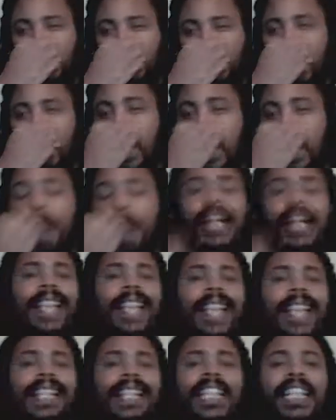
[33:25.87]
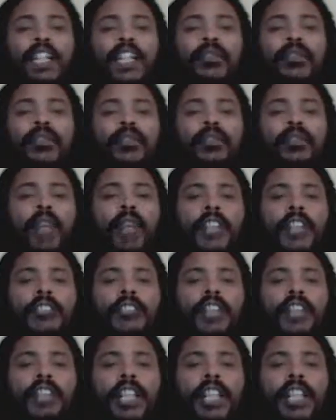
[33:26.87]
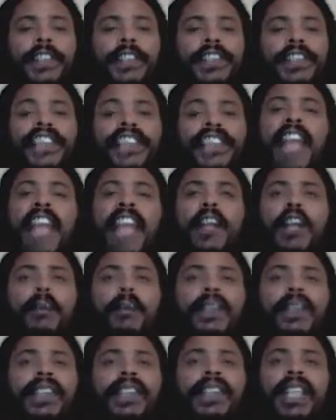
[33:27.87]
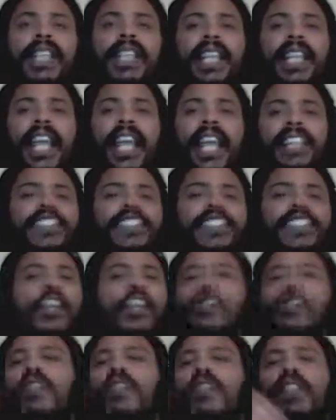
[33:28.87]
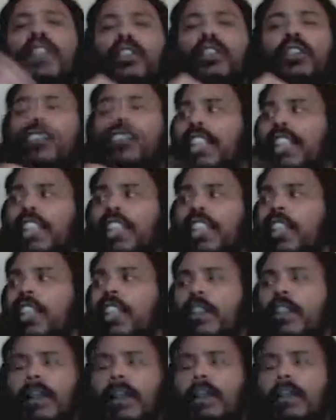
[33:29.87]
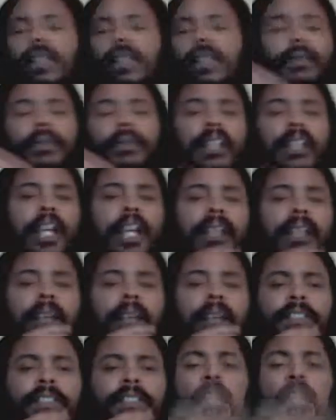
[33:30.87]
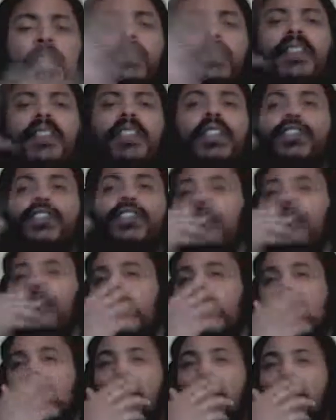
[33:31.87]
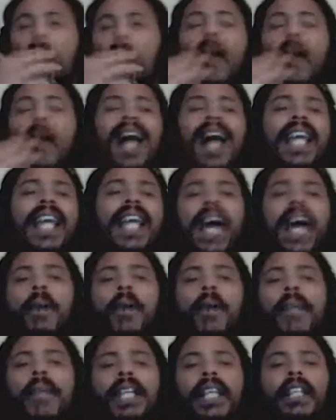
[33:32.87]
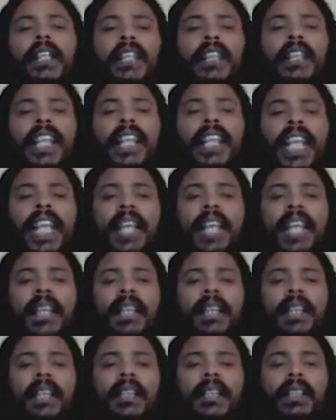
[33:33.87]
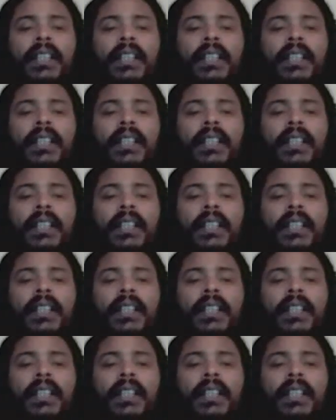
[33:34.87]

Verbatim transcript: That's why I'm not in any huge rush to stand up and, and start a revolution like you hear about people talking about. Start revolution. Why? How am I going to get